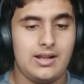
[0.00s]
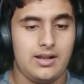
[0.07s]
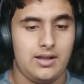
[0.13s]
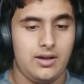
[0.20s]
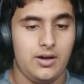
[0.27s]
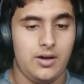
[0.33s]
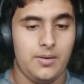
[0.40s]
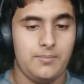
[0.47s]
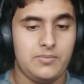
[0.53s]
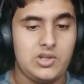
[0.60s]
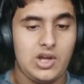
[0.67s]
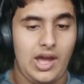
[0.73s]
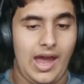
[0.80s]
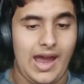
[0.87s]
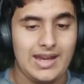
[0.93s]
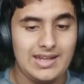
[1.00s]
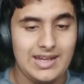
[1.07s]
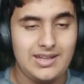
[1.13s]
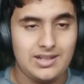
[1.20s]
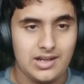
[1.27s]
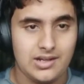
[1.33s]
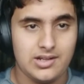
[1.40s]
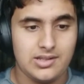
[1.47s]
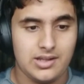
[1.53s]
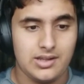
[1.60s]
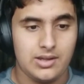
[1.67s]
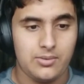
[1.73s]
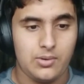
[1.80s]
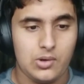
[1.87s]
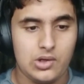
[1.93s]
to any trader that
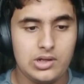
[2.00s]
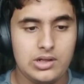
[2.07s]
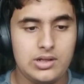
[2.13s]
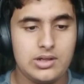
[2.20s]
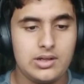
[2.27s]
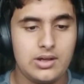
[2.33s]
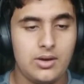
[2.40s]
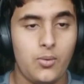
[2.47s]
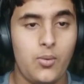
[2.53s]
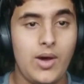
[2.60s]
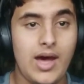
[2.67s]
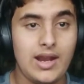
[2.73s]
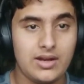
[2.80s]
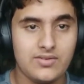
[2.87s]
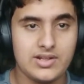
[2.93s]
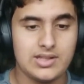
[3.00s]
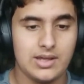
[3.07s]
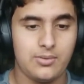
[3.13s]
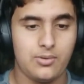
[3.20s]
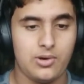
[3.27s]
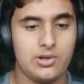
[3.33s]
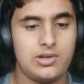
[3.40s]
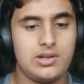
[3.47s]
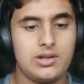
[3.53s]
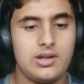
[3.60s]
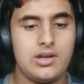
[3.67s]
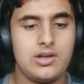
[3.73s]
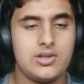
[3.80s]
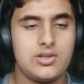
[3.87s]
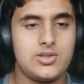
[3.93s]
they want, wherever they want.
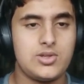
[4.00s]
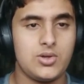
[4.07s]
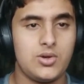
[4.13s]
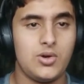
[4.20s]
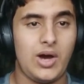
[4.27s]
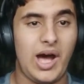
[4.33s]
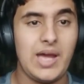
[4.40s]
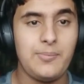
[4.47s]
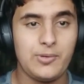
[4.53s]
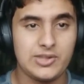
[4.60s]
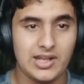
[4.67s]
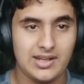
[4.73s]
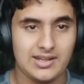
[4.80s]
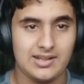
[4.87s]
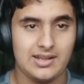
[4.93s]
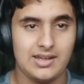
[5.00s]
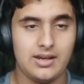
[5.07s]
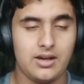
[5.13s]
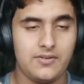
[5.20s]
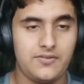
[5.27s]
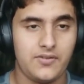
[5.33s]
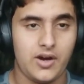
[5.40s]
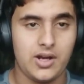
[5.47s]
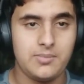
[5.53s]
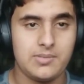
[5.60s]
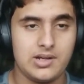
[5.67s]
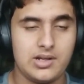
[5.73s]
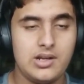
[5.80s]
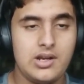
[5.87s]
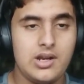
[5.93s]
So hypothetically, a
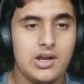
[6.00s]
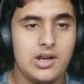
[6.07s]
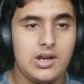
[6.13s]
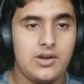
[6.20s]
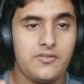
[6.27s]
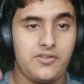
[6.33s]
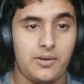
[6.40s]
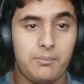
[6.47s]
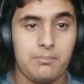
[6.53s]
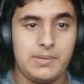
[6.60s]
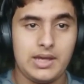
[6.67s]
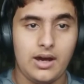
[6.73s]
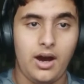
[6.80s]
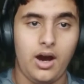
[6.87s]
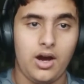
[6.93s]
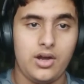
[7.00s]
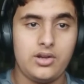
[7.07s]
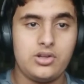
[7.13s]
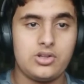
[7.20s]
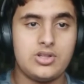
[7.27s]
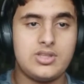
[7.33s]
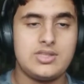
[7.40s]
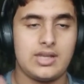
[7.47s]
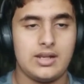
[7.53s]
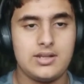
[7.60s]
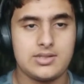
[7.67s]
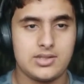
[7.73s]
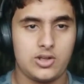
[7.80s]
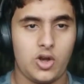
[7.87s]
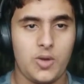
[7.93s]
farmer from Bihar could sell his
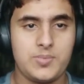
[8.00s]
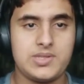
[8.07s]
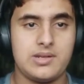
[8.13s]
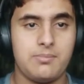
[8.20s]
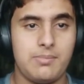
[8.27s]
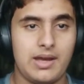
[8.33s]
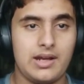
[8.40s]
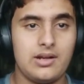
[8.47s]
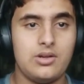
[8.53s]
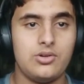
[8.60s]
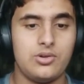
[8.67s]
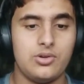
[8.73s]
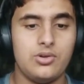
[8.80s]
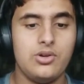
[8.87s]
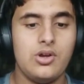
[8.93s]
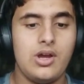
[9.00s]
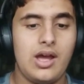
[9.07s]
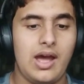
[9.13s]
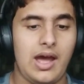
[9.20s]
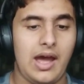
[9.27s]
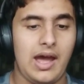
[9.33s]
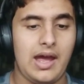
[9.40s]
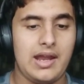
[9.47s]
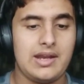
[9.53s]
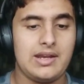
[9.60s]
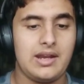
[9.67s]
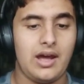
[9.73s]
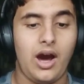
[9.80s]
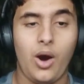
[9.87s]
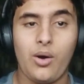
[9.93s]
crops in Bengaluru,
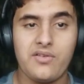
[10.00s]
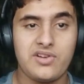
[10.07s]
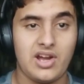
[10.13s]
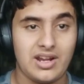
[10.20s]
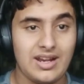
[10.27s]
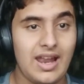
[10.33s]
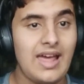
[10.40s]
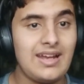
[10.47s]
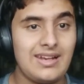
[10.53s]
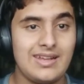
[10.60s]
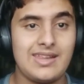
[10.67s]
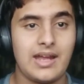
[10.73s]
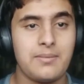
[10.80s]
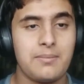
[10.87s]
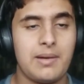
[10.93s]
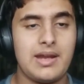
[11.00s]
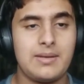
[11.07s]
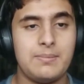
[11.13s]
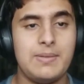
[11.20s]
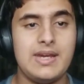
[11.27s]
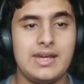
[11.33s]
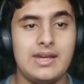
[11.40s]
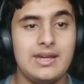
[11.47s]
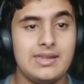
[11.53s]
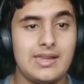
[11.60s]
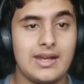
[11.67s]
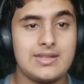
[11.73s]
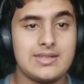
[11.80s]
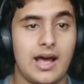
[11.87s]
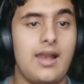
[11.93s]
and however unlikely that might be, that
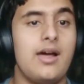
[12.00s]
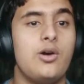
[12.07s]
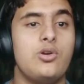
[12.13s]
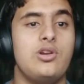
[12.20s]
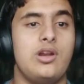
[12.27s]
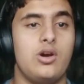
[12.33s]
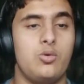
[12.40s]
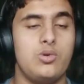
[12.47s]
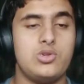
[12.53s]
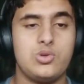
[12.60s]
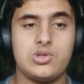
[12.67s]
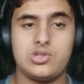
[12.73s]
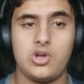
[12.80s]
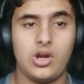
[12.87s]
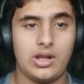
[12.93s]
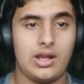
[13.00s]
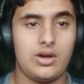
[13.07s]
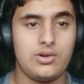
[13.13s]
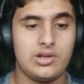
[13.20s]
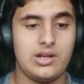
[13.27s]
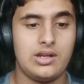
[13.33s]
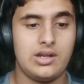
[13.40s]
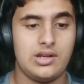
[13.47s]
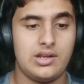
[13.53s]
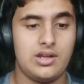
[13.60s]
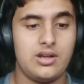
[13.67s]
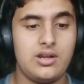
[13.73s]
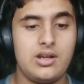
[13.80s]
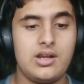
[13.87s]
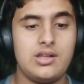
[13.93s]
is allowed now, which was not allowed earlier.
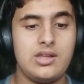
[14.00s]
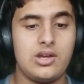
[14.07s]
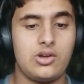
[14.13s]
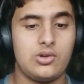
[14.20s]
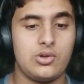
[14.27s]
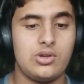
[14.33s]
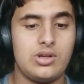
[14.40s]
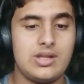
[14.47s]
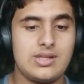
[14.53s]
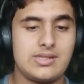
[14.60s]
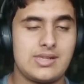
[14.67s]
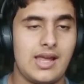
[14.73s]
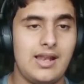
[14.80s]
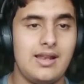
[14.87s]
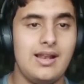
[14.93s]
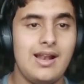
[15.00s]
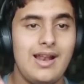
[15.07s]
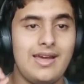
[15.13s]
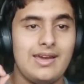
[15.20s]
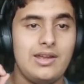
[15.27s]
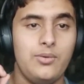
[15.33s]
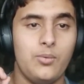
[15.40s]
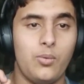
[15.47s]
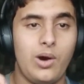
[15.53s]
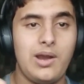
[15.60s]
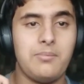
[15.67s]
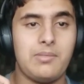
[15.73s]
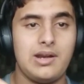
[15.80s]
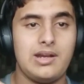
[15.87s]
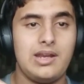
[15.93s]
Earlier, they could only sell in
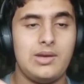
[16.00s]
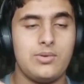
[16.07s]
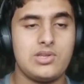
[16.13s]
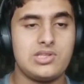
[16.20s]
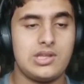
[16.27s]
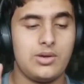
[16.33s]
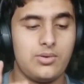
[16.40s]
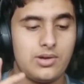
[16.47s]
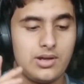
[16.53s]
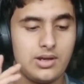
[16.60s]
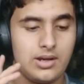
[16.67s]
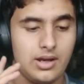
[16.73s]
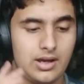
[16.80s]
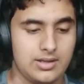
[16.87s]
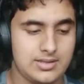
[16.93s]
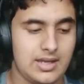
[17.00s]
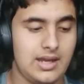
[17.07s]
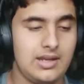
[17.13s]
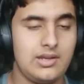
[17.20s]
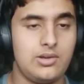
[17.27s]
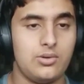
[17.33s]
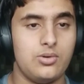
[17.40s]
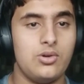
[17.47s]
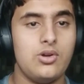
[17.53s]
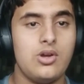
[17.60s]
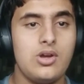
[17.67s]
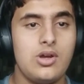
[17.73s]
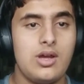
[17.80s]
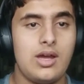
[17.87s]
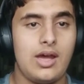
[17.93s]
one mandi which they were assigned to,
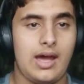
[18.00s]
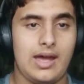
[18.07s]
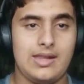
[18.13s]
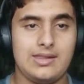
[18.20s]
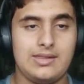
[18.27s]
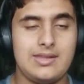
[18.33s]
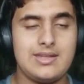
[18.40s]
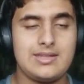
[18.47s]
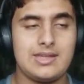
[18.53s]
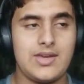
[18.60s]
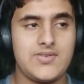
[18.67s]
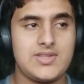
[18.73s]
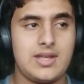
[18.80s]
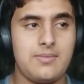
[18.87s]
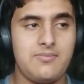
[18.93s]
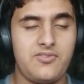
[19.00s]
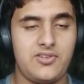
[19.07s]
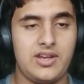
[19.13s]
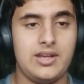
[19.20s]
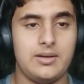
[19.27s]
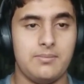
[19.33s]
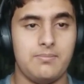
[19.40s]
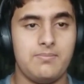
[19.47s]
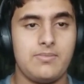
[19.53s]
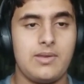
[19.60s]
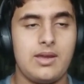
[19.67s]
and this gives them freedom